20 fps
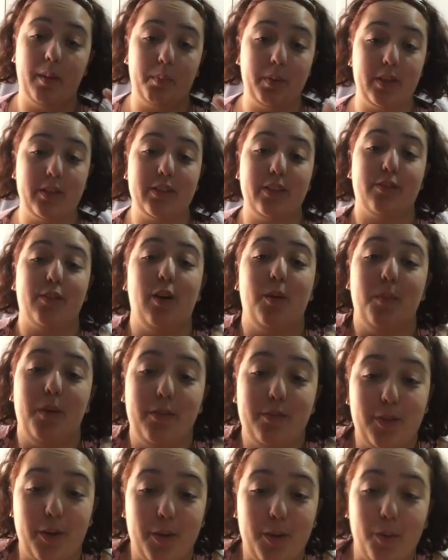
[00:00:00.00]
because I've got
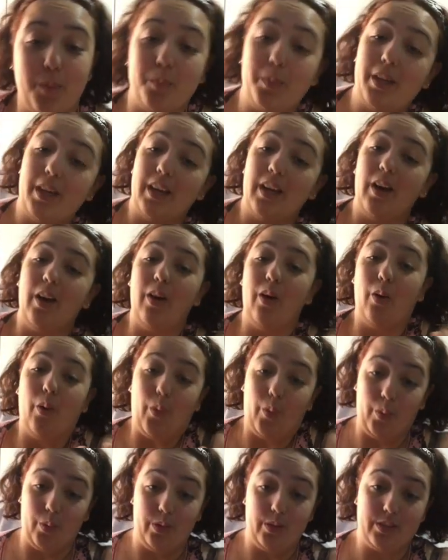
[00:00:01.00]
my phone on me
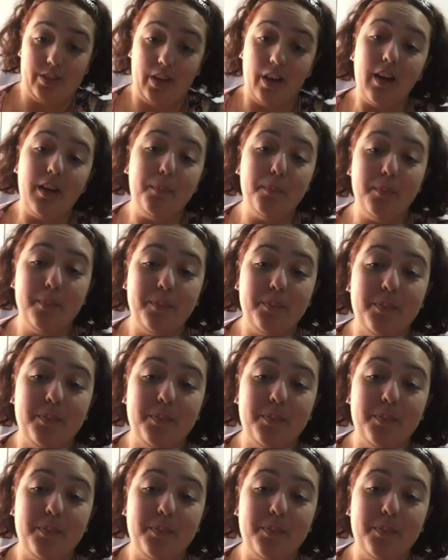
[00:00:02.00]
all the time.